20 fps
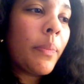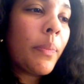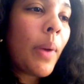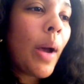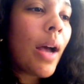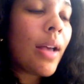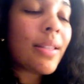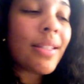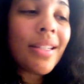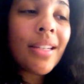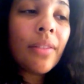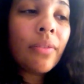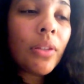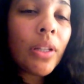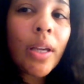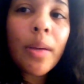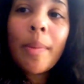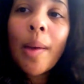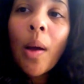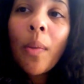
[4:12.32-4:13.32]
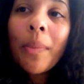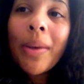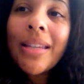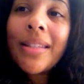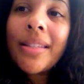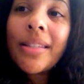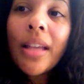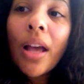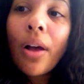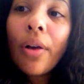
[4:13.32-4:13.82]
positively about
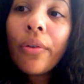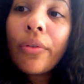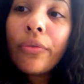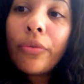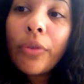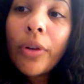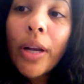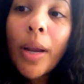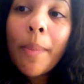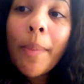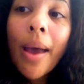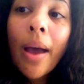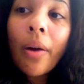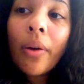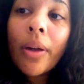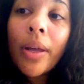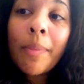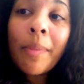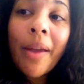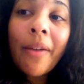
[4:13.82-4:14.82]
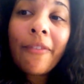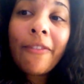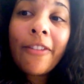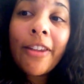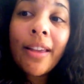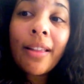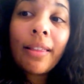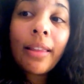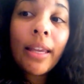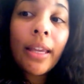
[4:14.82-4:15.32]
myself when I'm out? Am I
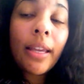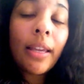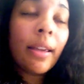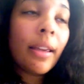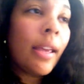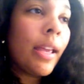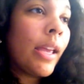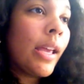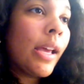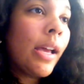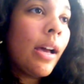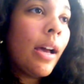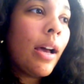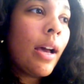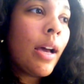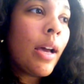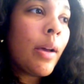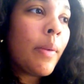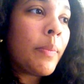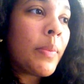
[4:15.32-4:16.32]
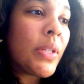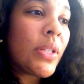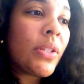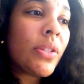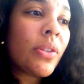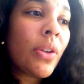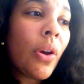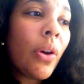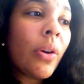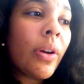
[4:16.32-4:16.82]
feeling
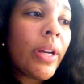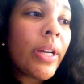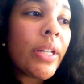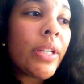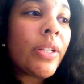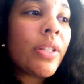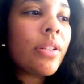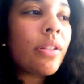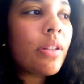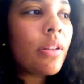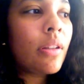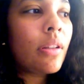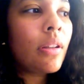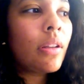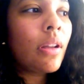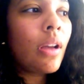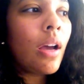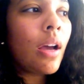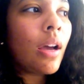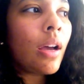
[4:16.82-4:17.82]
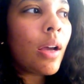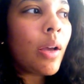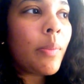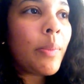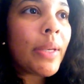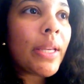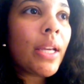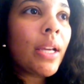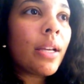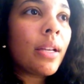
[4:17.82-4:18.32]
discouraged
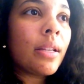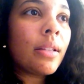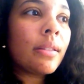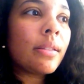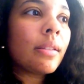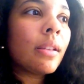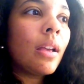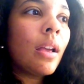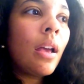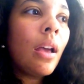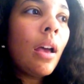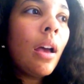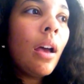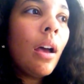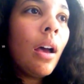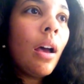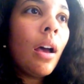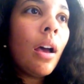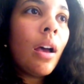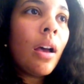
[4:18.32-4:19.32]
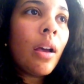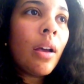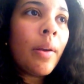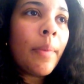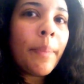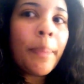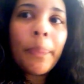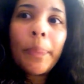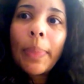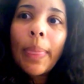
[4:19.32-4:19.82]
because
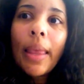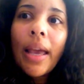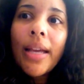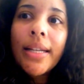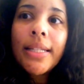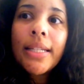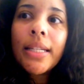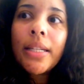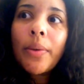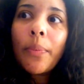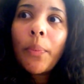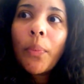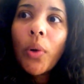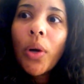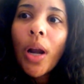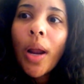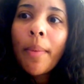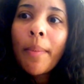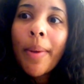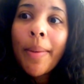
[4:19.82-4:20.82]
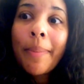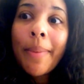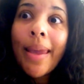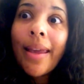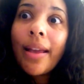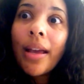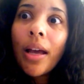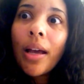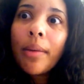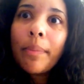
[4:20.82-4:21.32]
I didn't put on my
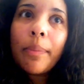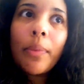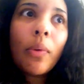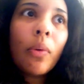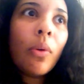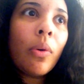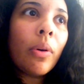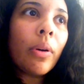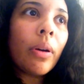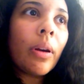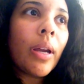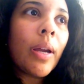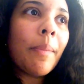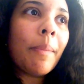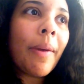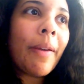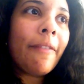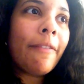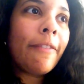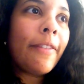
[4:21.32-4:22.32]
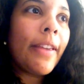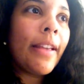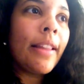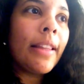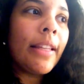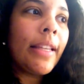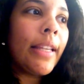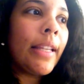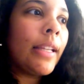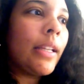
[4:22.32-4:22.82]
makeup? Or am I
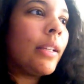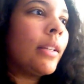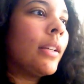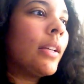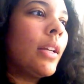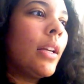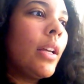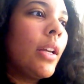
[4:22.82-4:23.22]
feeling,